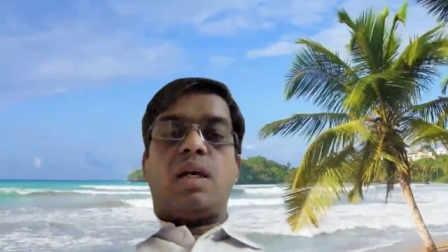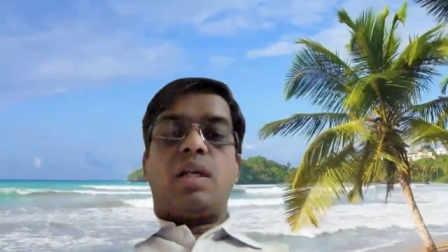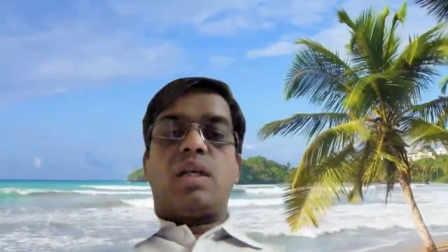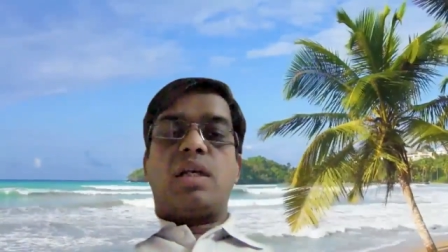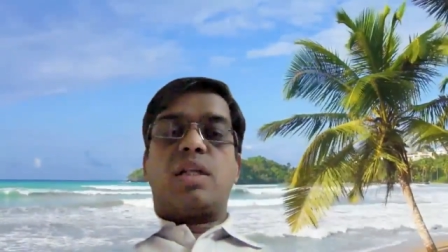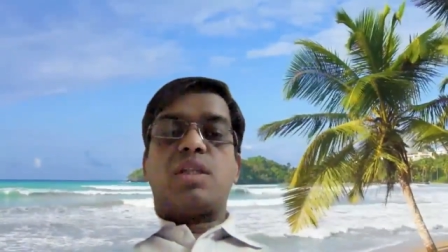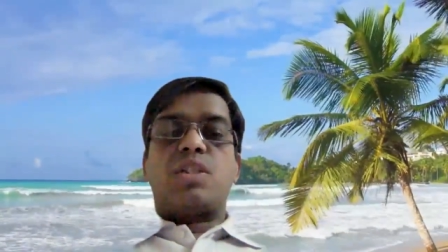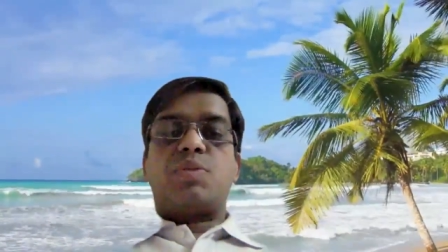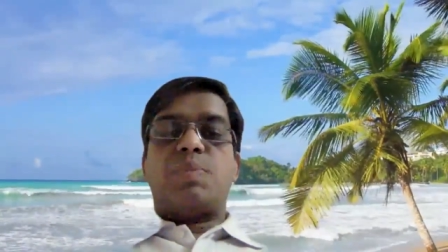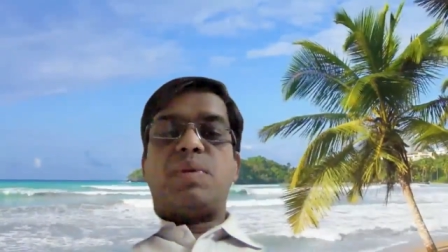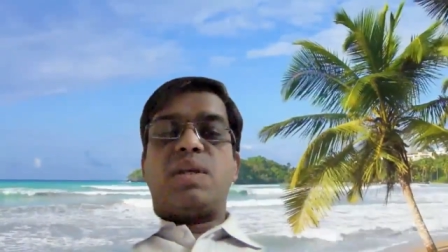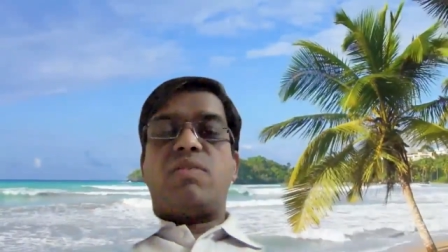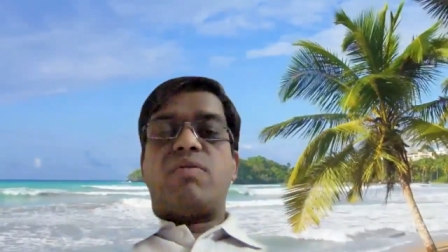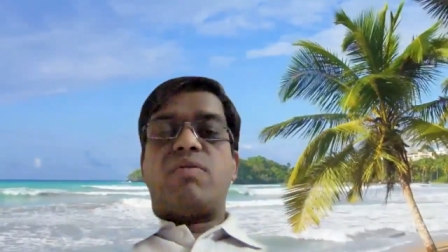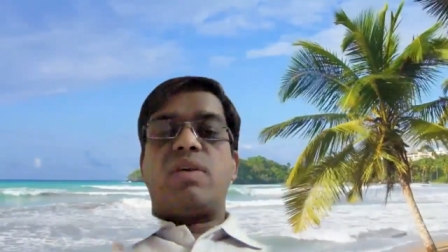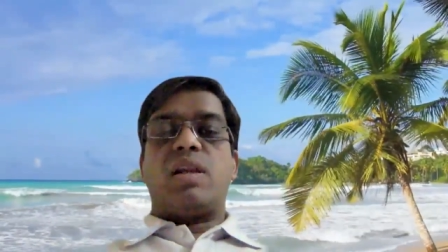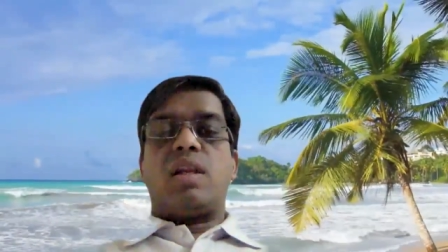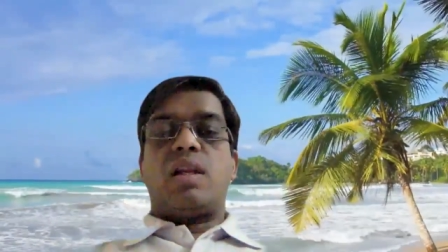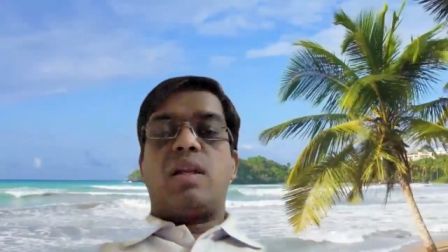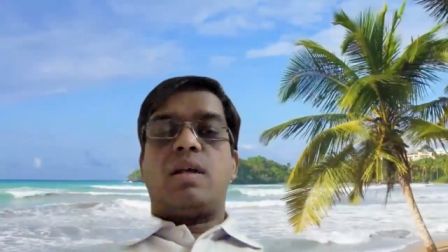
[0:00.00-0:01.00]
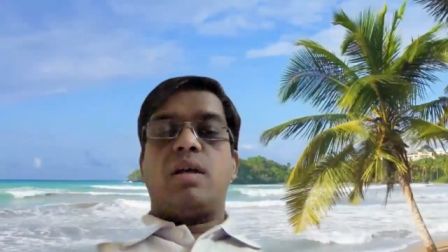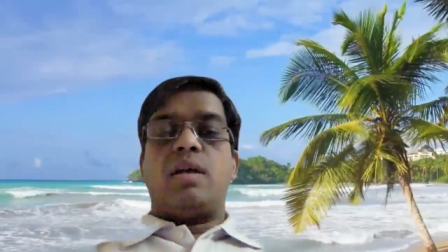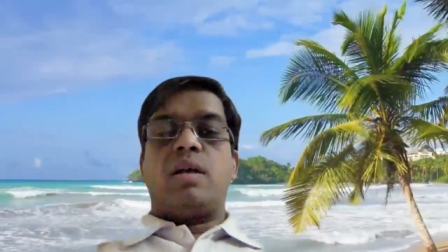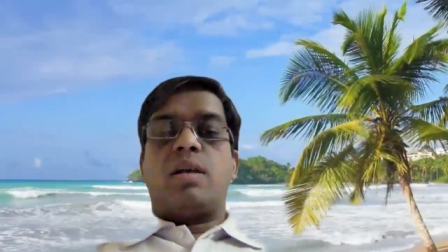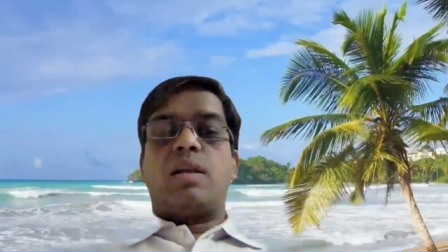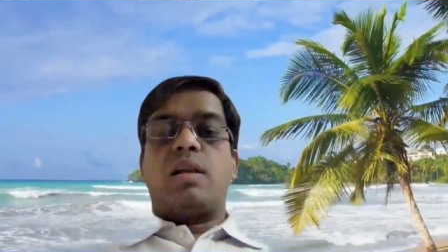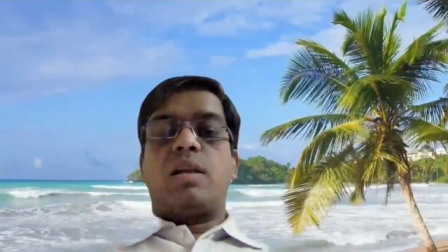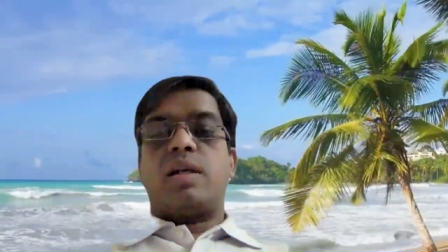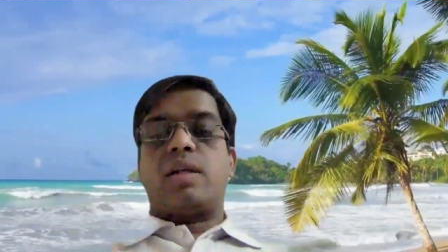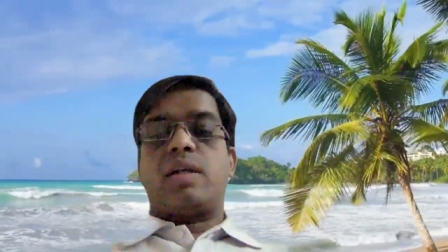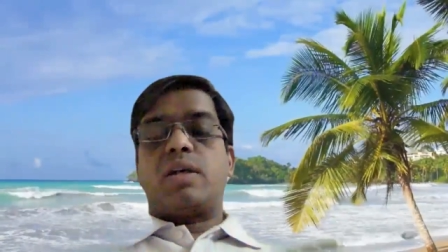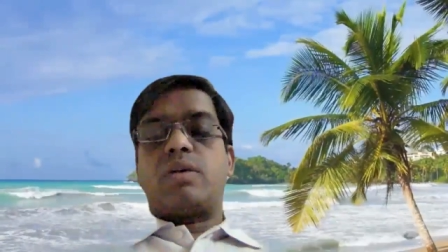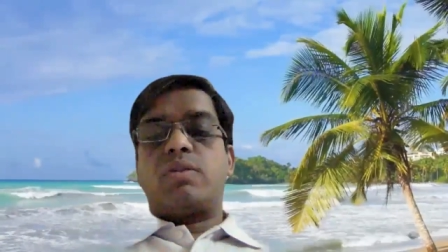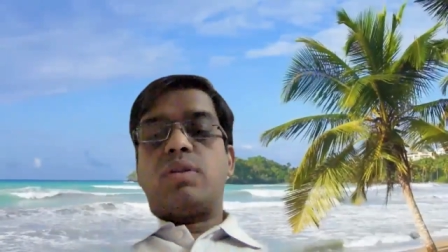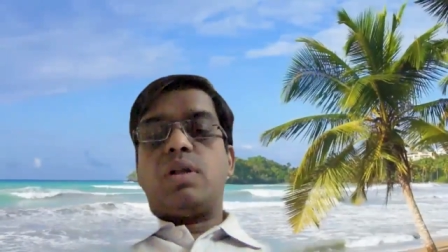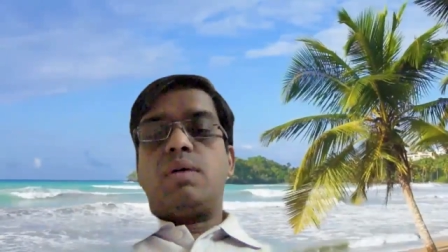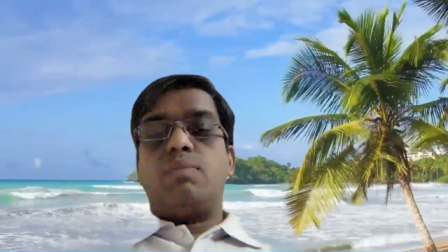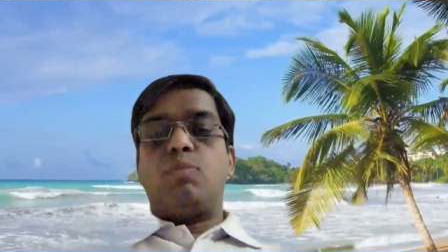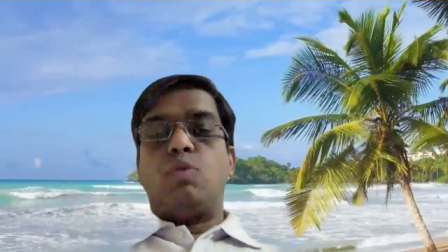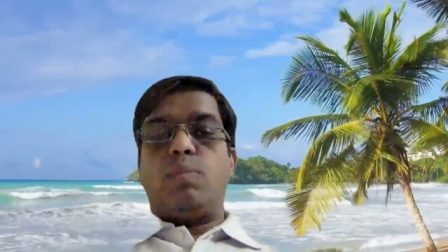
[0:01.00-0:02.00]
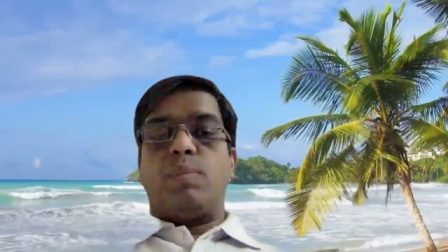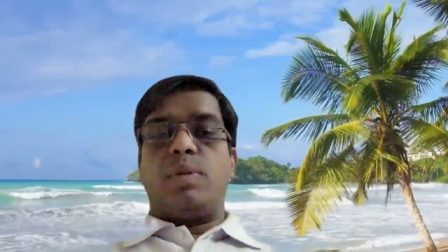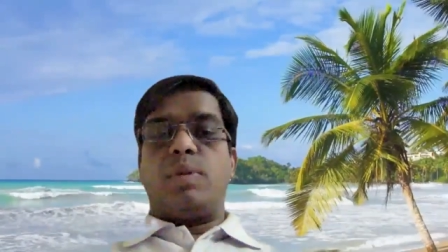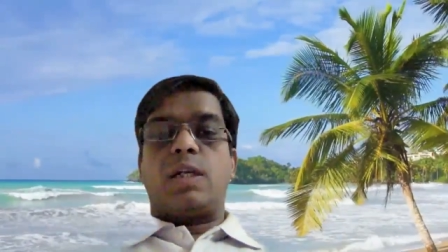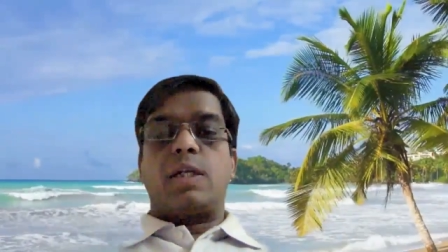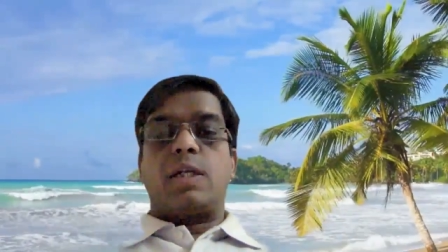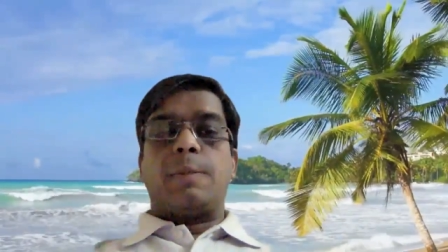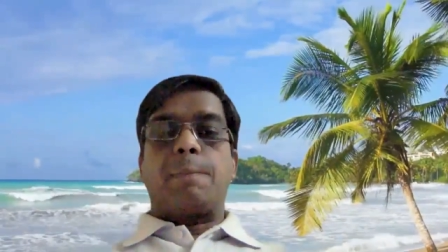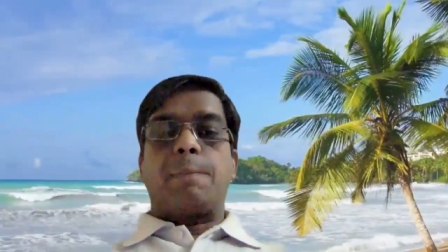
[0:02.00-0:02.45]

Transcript: and it is mainly related to the movement.